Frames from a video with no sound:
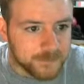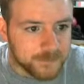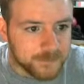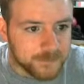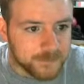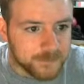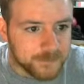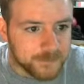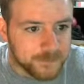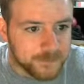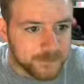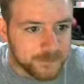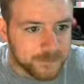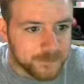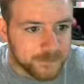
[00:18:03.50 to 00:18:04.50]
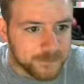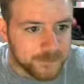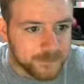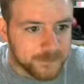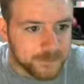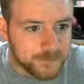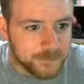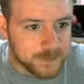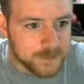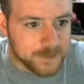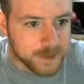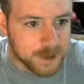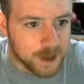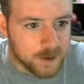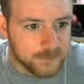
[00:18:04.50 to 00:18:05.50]
which is already impressive
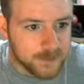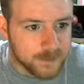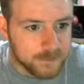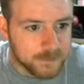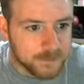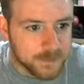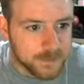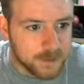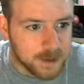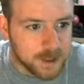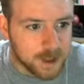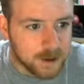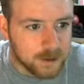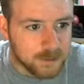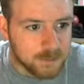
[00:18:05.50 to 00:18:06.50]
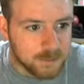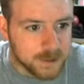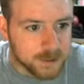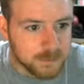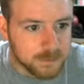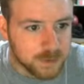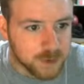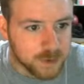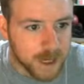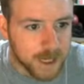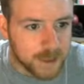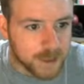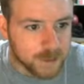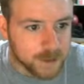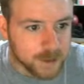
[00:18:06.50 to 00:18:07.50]
enough that, this computer
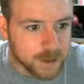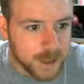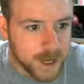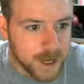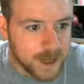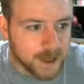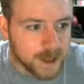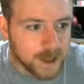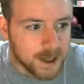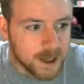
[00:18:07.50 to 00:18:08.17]
handles all that.